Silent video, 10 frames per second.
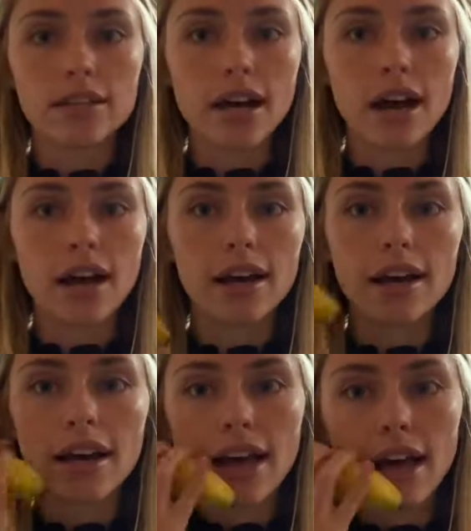it's
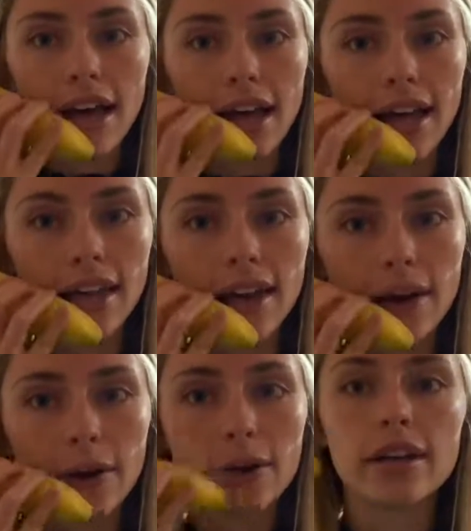
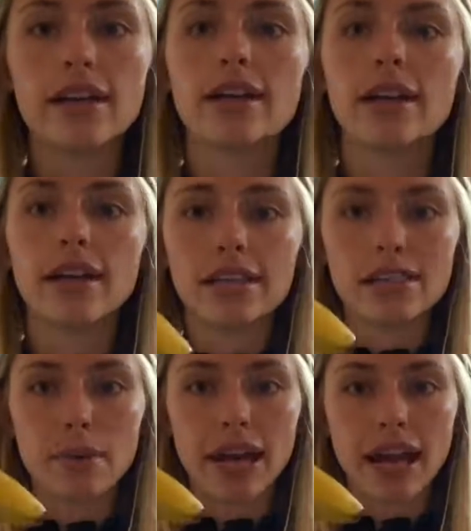
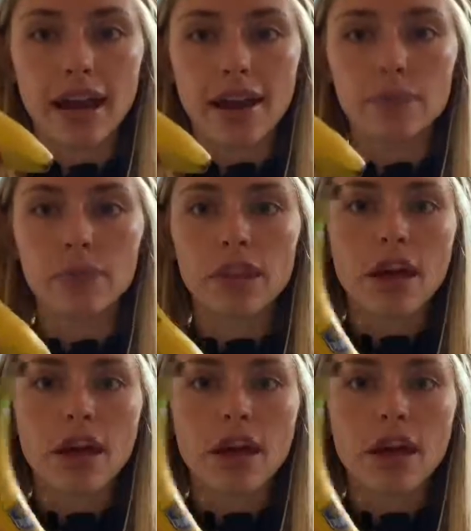a banana.